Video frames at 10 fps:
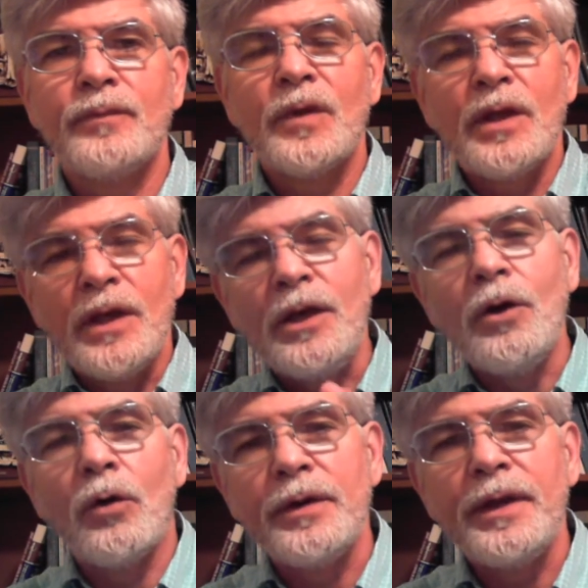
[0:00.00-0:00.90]
He
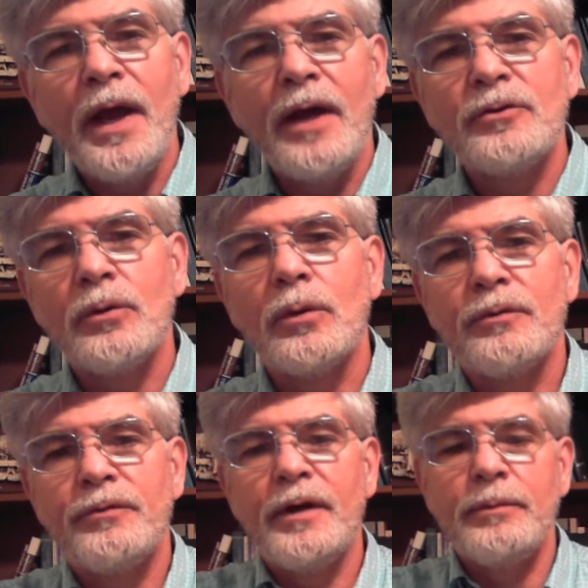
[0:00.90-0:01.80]
already has
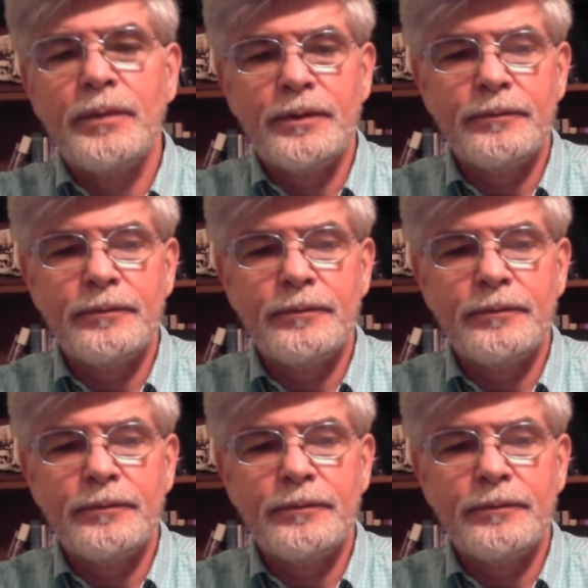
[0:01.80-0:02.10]
glorified me.